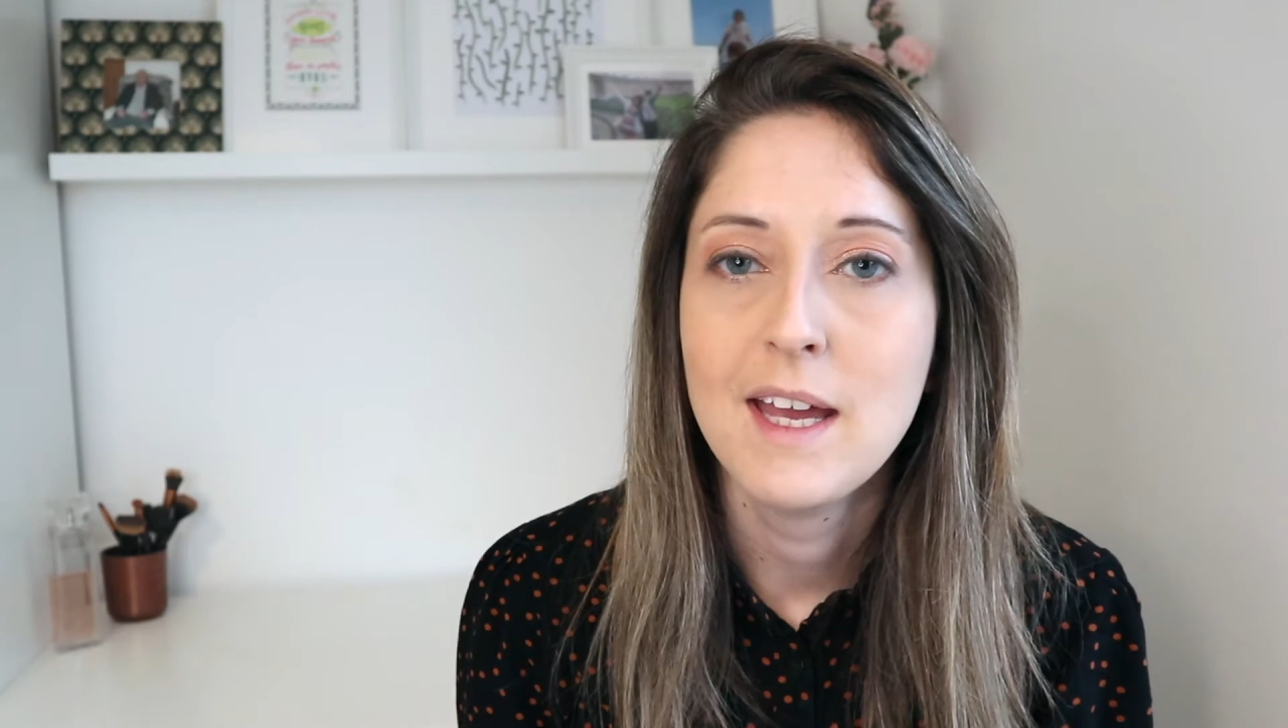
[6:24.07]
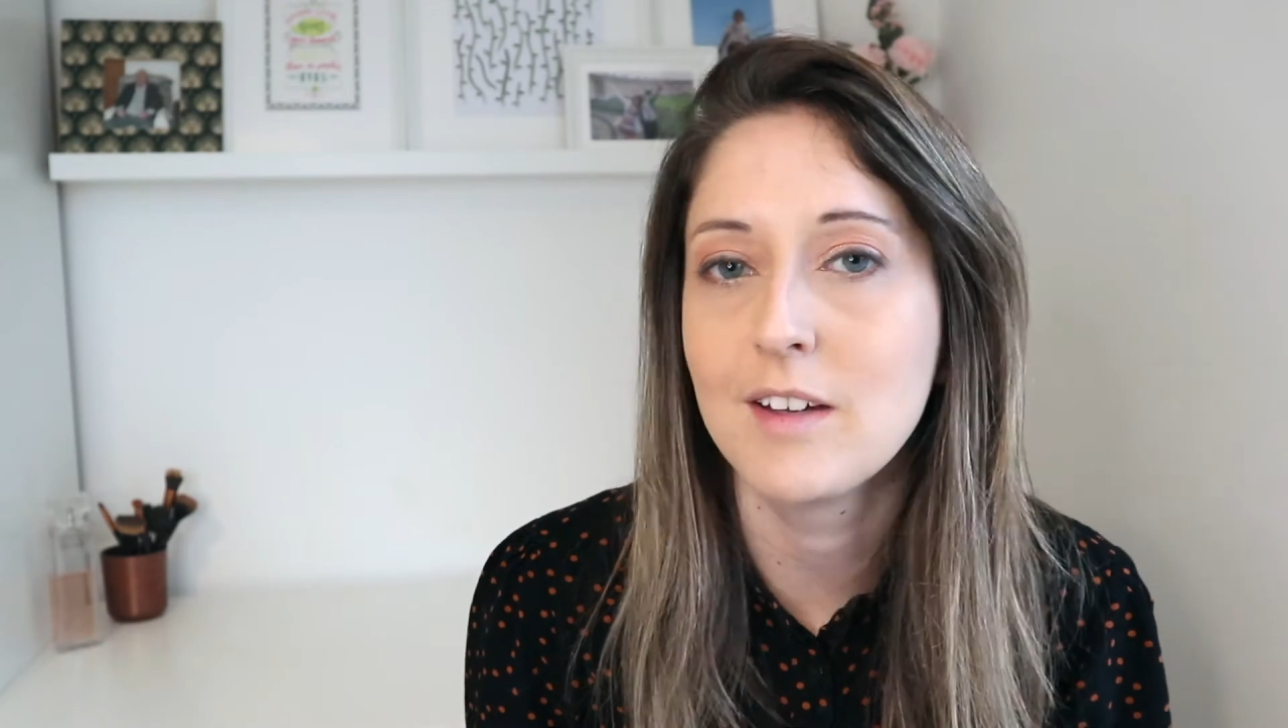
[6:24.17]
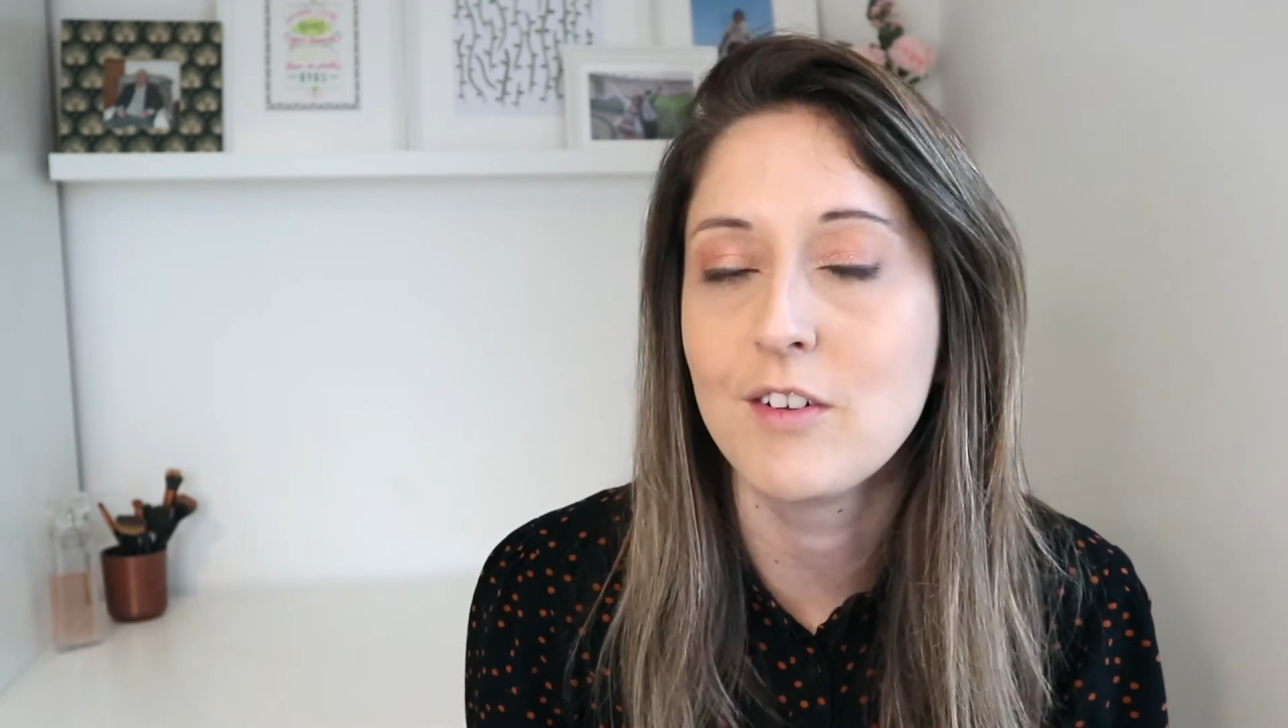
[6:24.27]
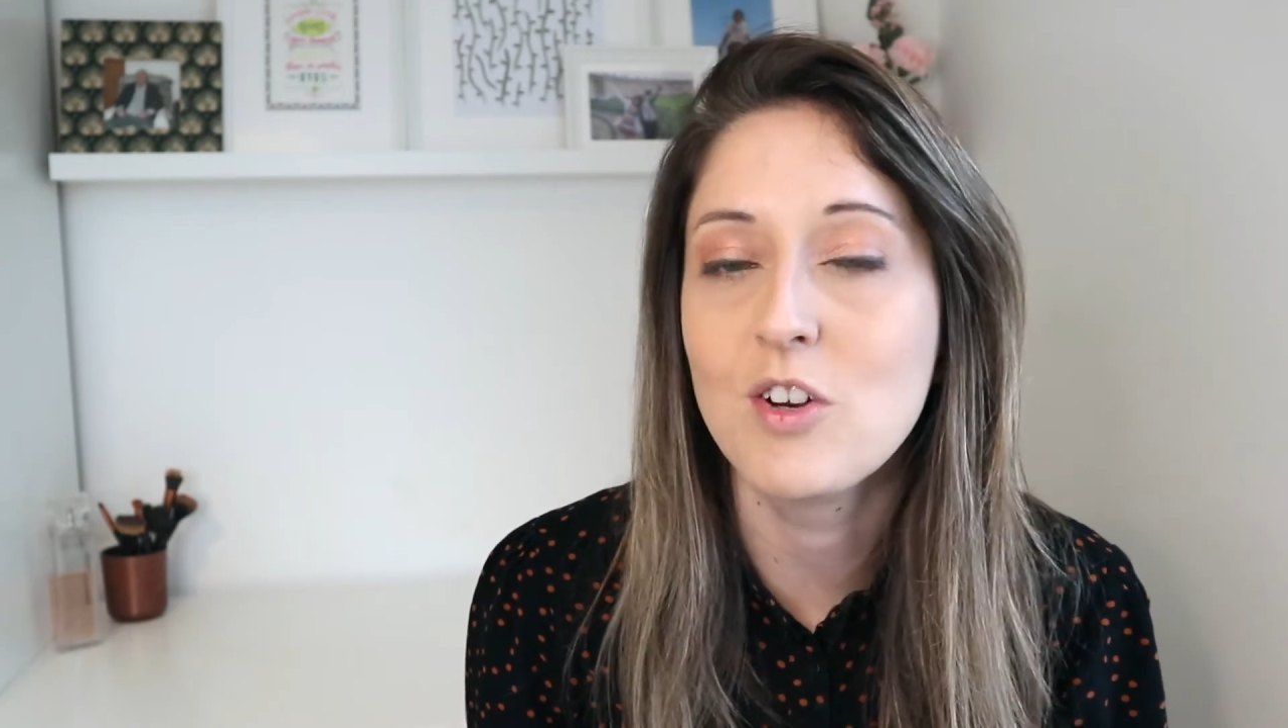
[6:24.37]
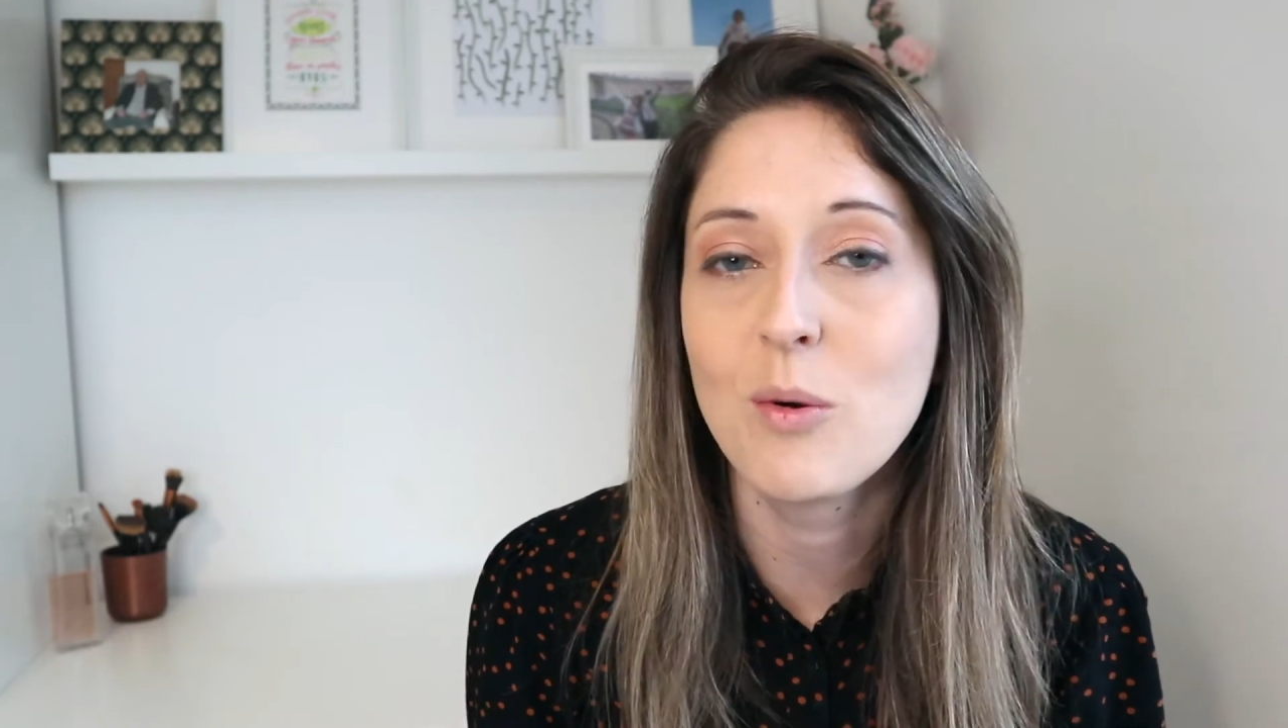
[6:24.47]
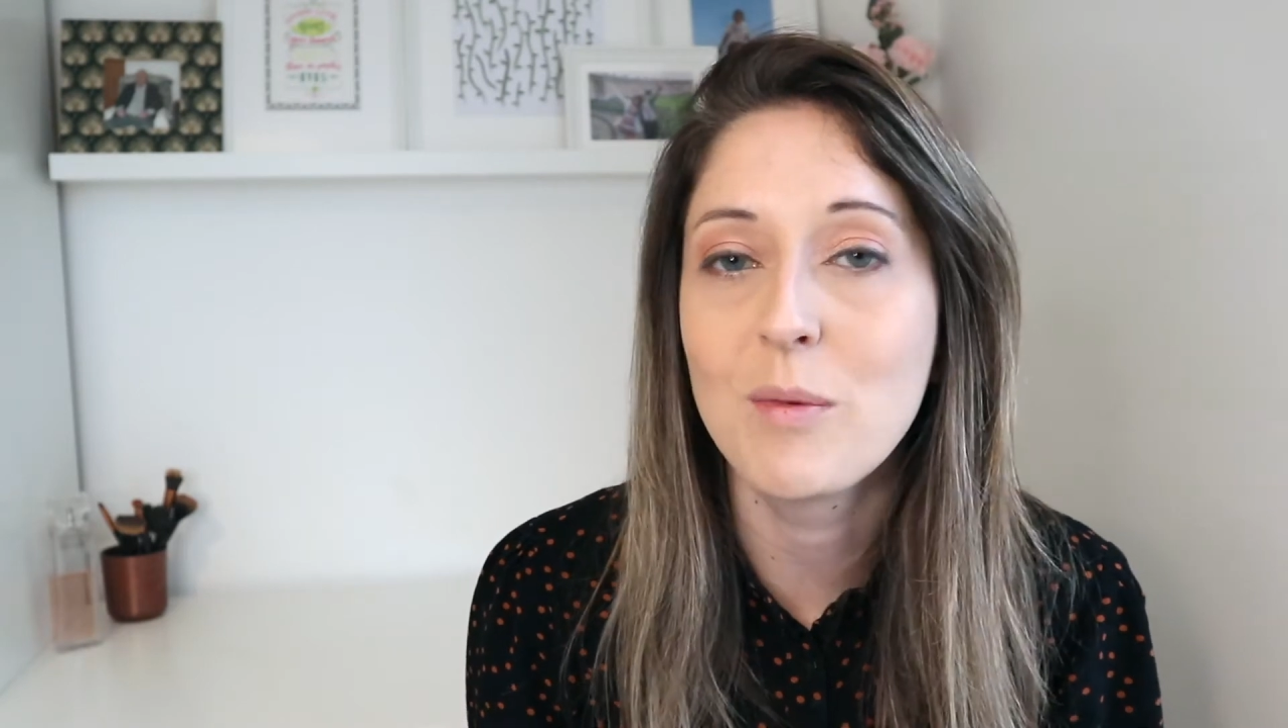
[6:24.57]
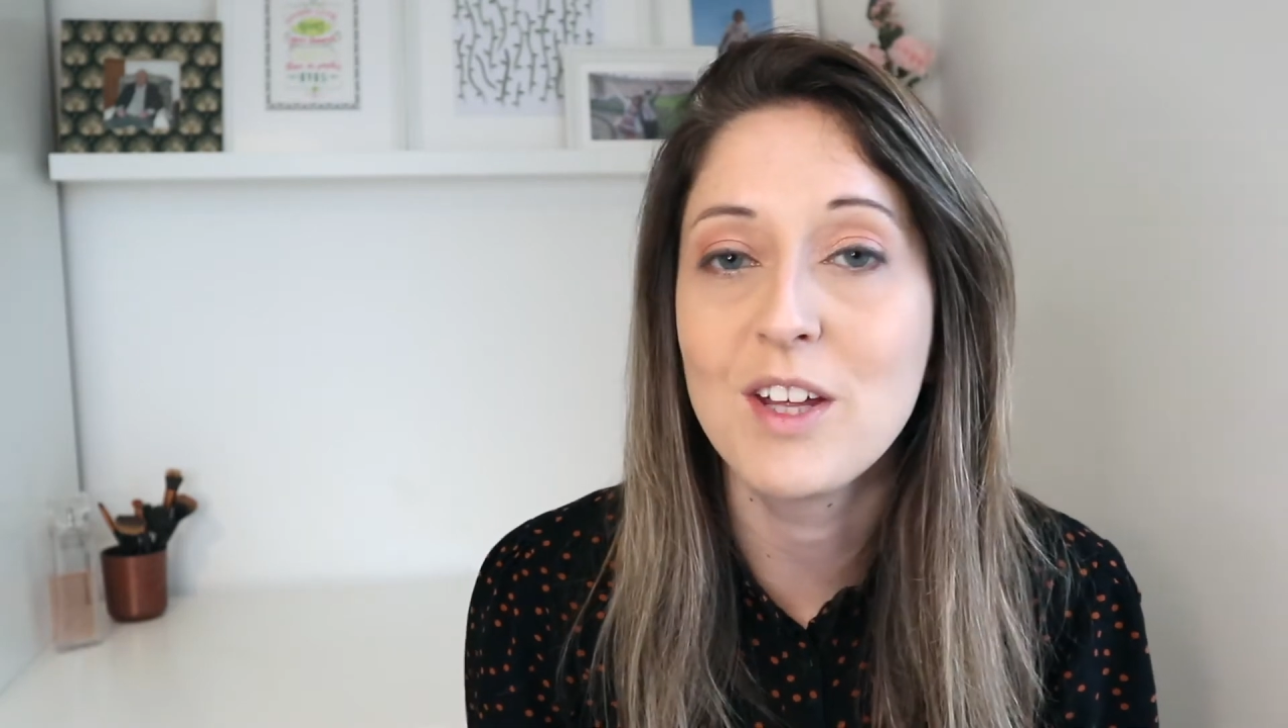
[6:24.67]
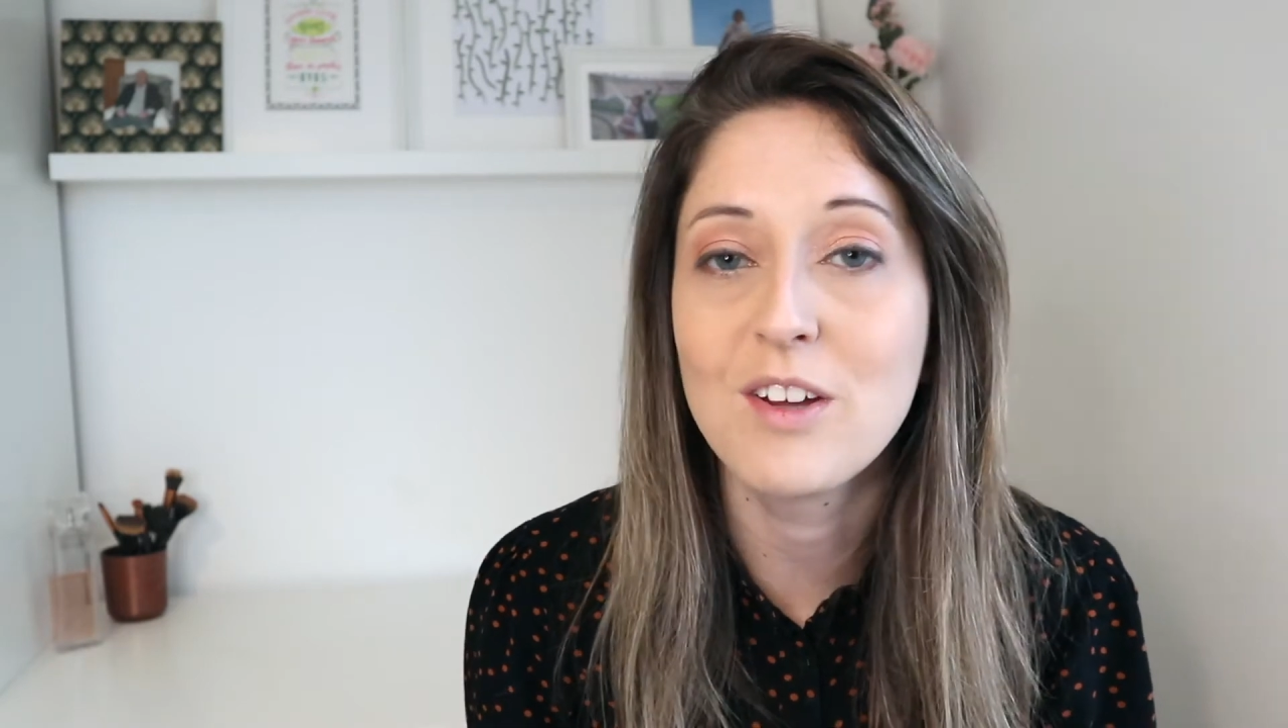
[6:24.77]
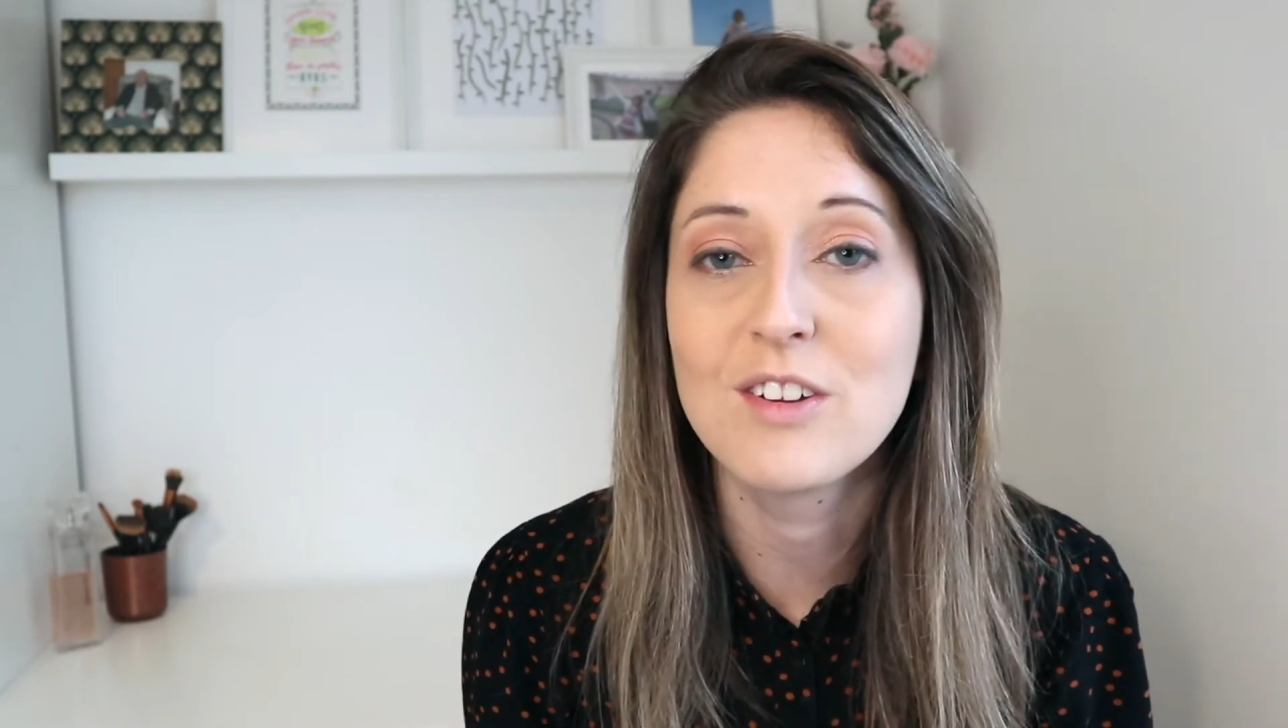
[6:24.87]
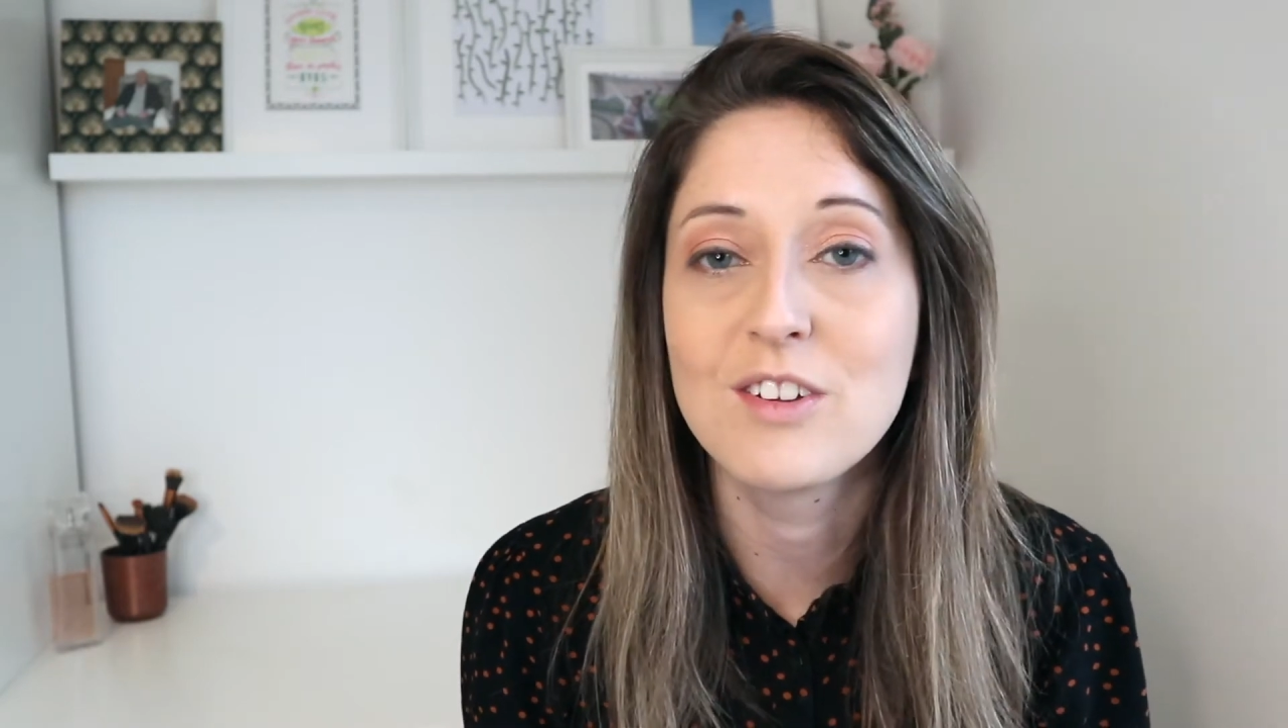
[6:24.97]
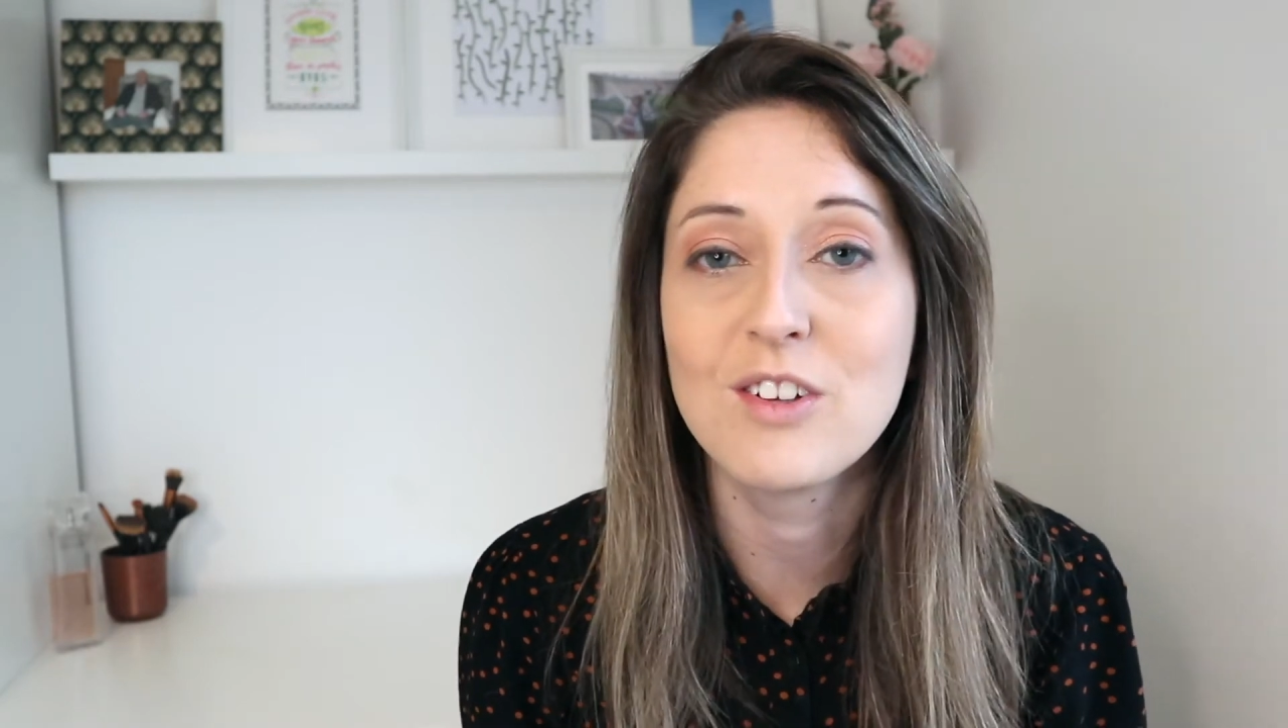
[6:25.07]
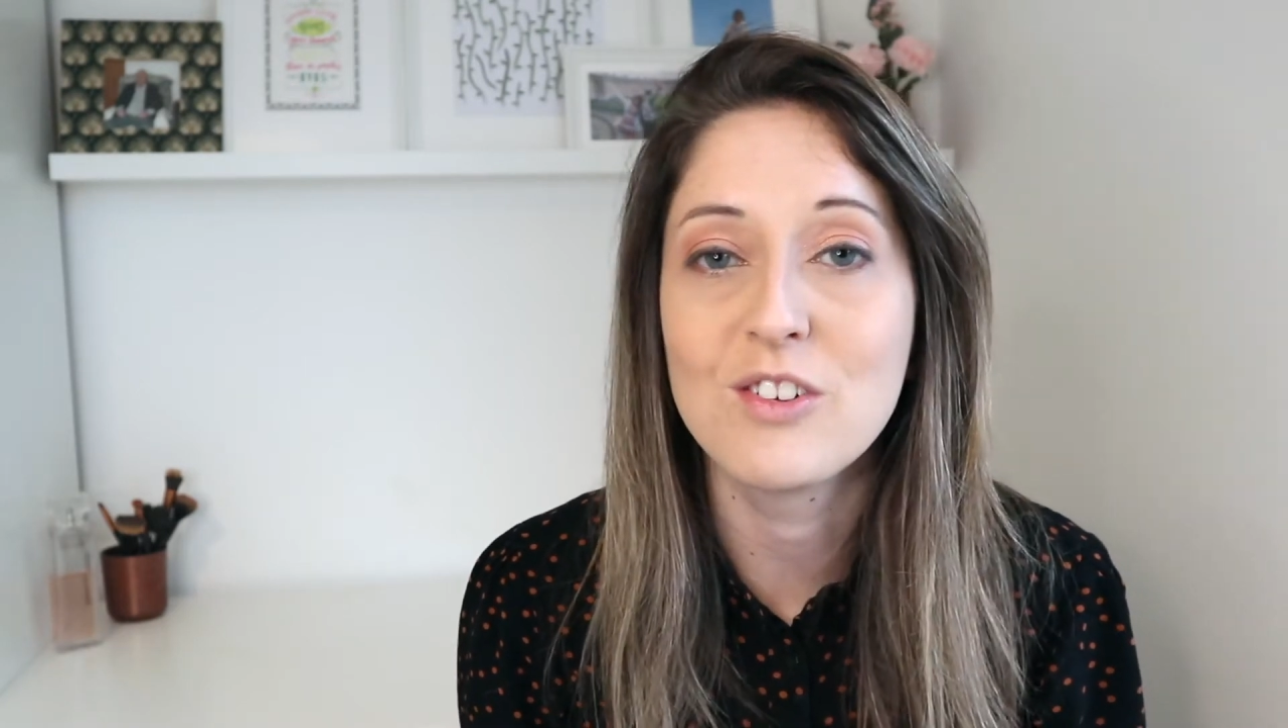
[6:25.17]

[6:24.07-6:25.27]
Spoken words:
if you're normally used to